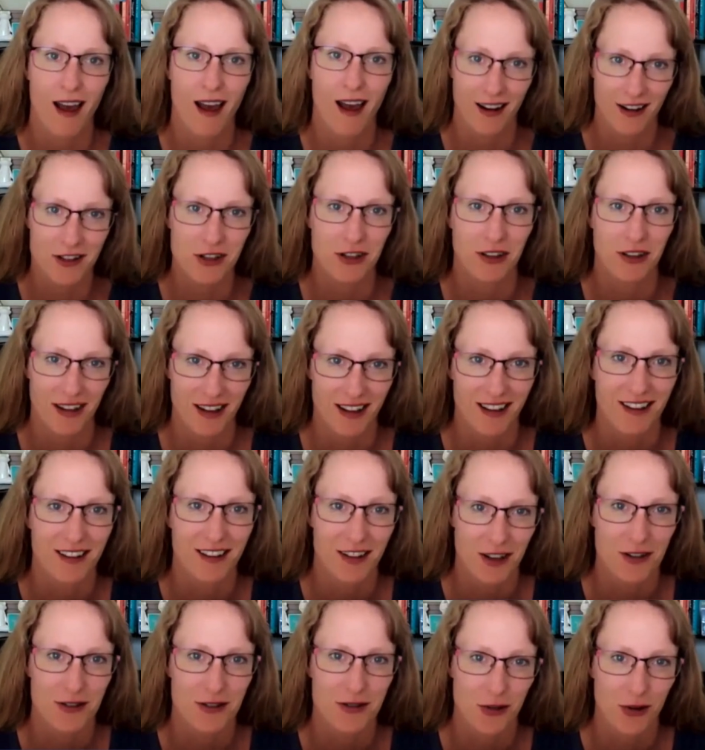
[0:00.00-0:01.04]
actually in
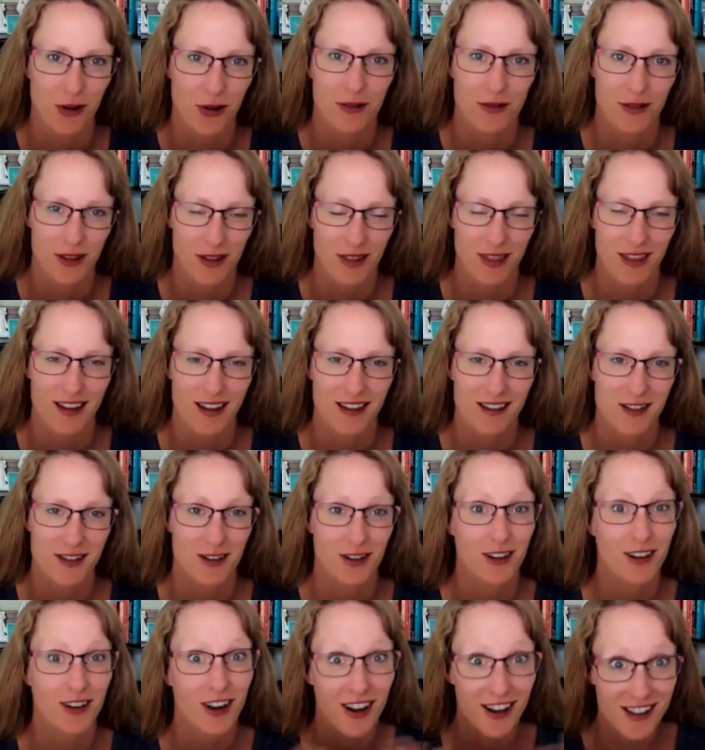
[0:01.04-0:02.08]
control of the things that
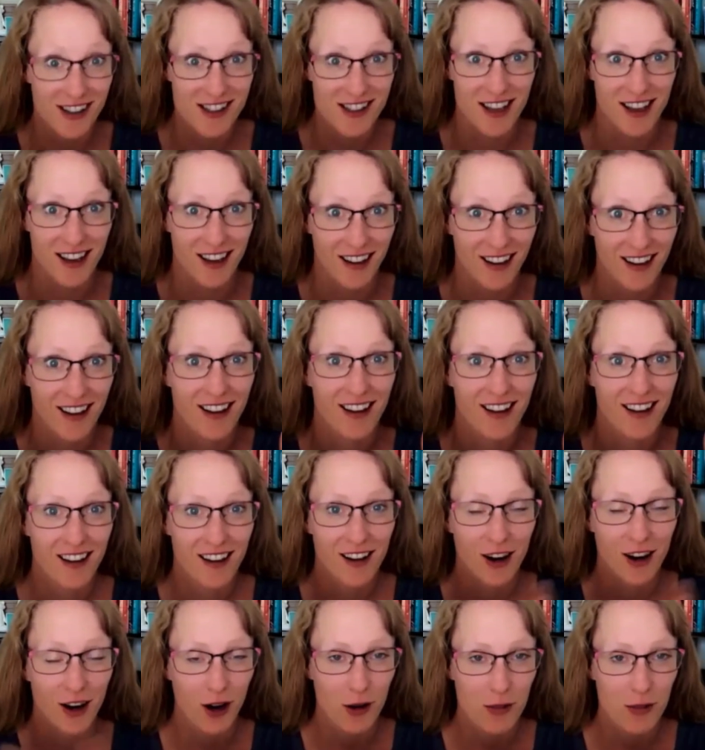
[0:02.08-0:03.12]
are causing
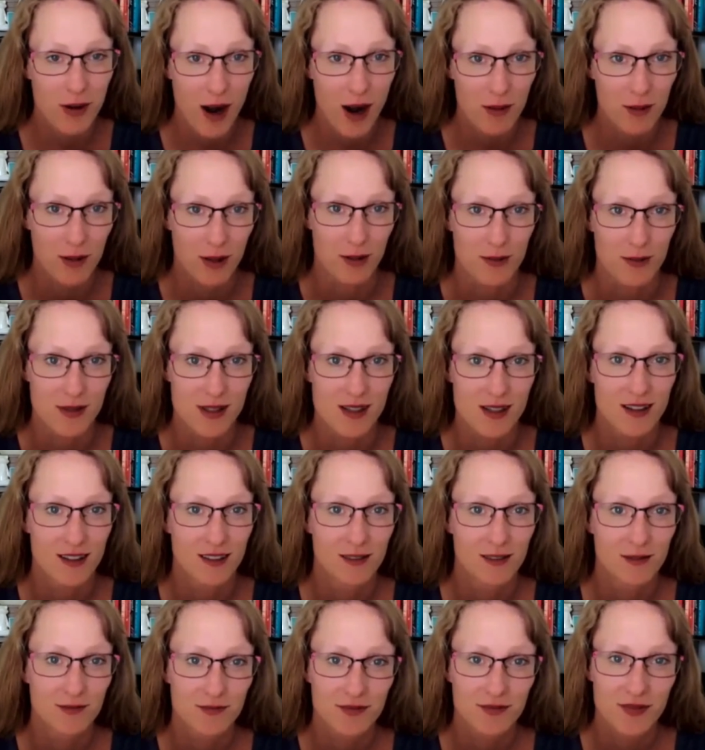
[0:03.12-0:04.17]
our problems.
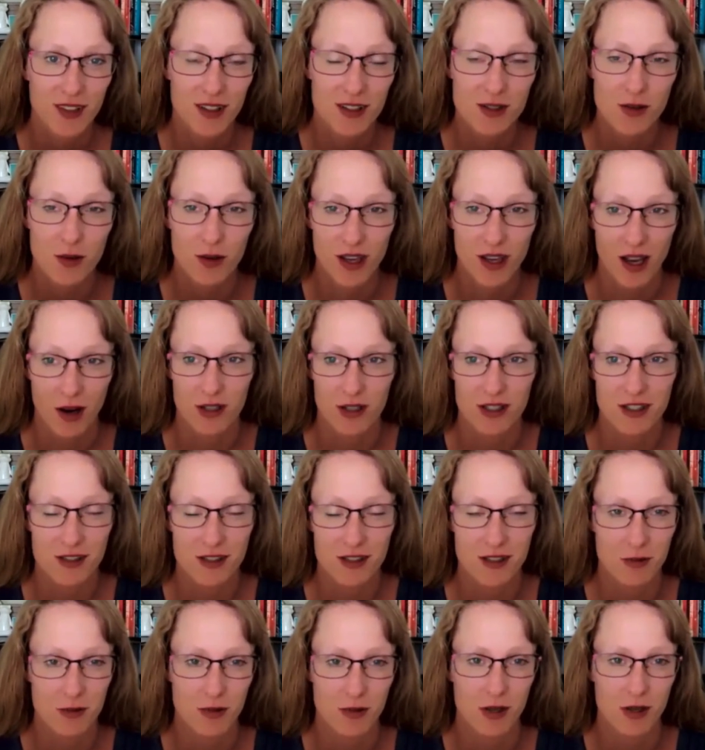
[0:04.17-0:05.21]
And so, yeah, we just
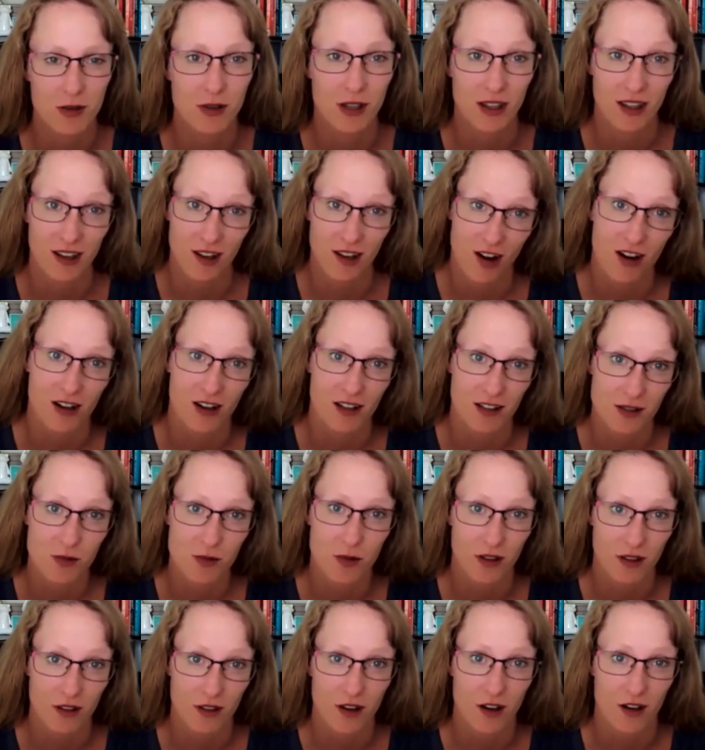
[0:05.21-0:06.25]
need to be really honest
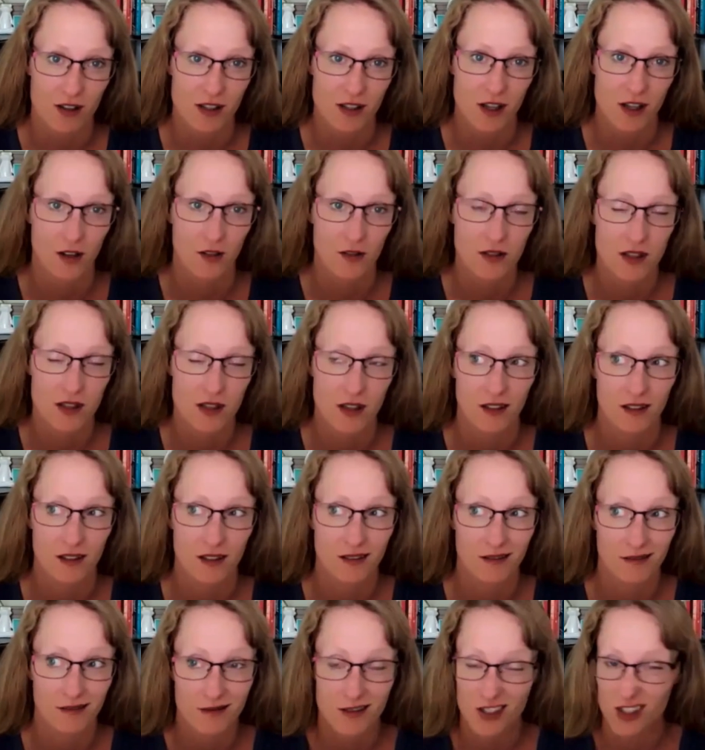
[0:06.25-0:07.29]
with ourselves
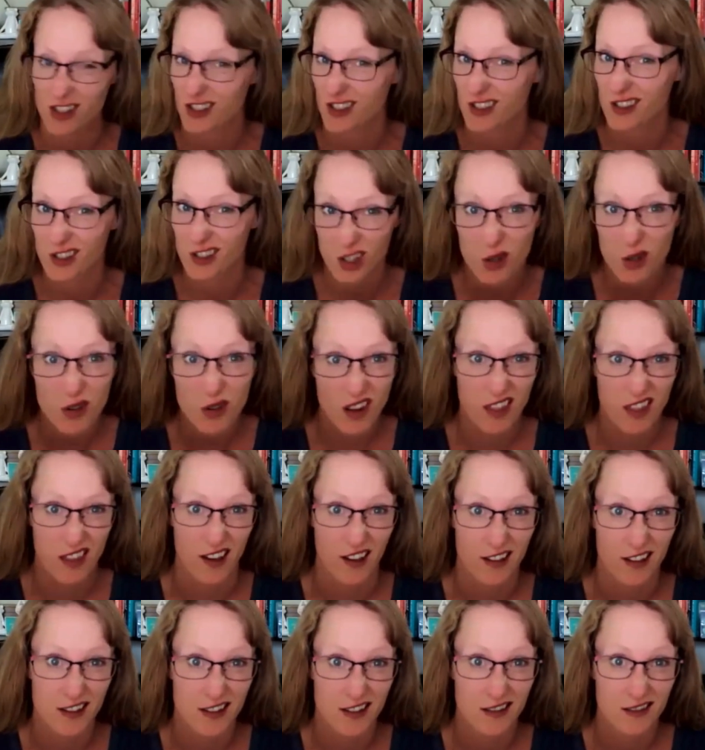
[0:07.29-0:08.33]
and do the
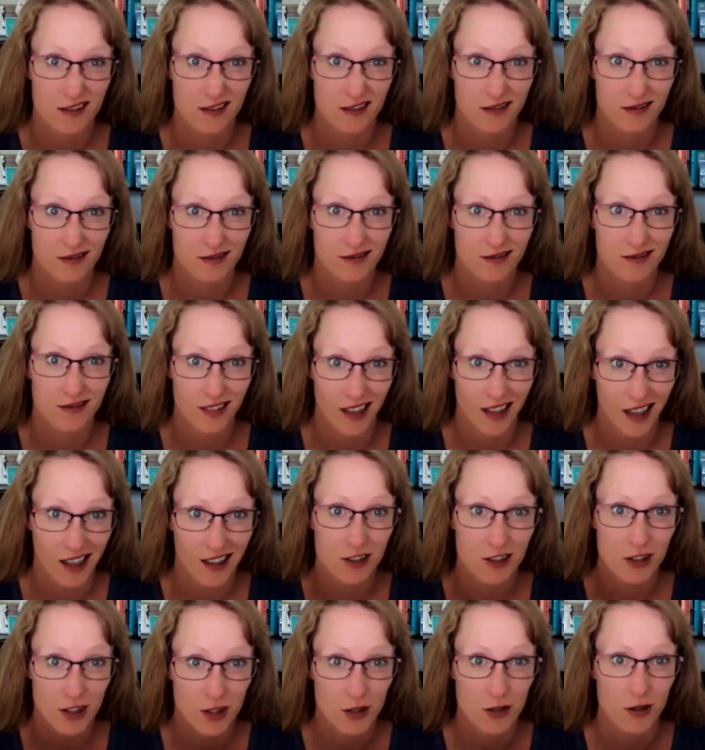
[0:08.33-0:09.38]
things,
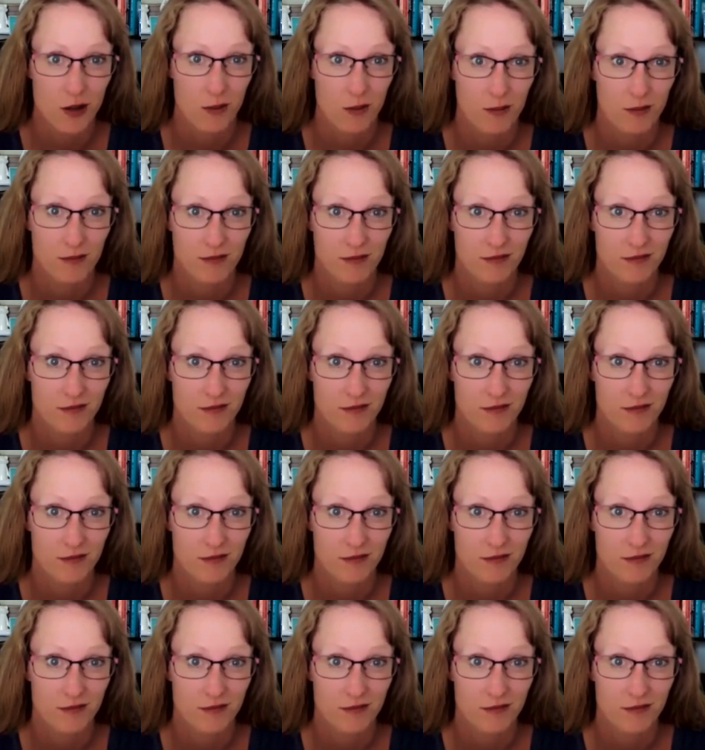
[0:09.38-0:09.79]
actually do them.